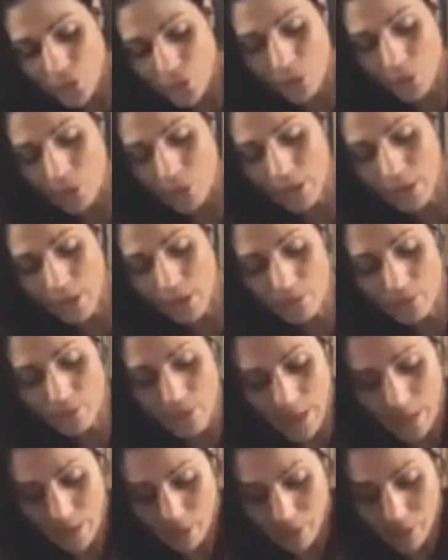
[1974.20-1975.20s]
we want to come
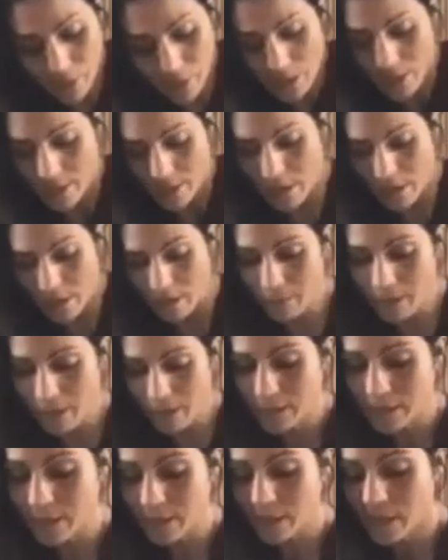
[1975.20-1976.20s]
down not by
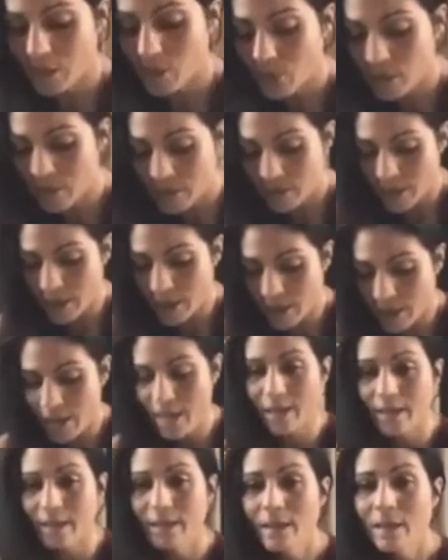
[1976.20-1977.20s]
leading with the
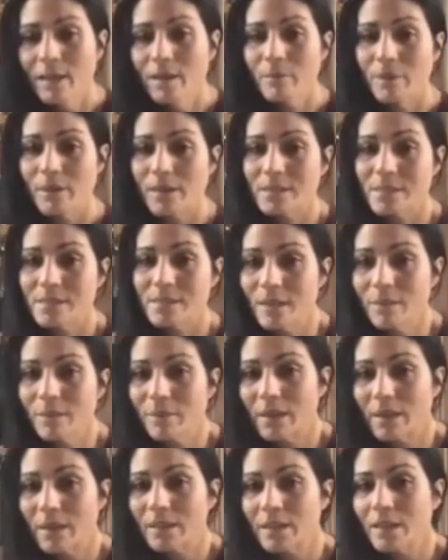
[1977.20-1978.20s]
head, but instead
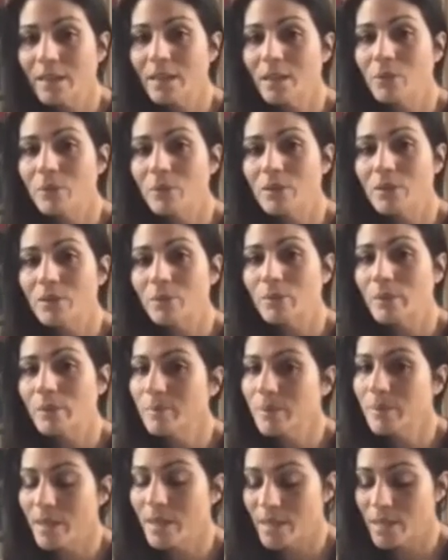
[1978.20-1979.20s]
by leading with the
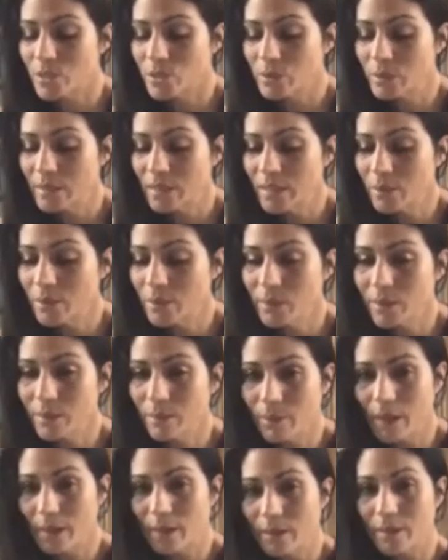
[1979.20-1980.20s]
rib cage, leading with the
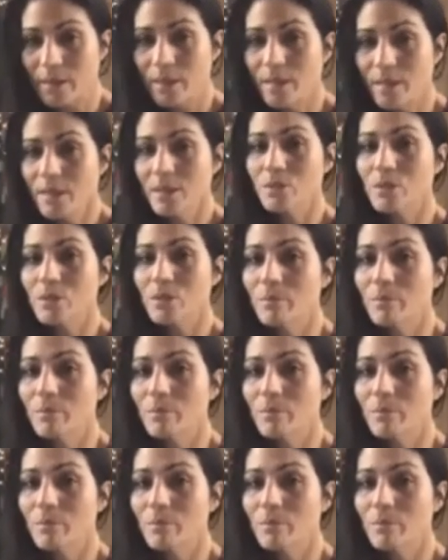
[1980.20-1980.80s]
belly. So the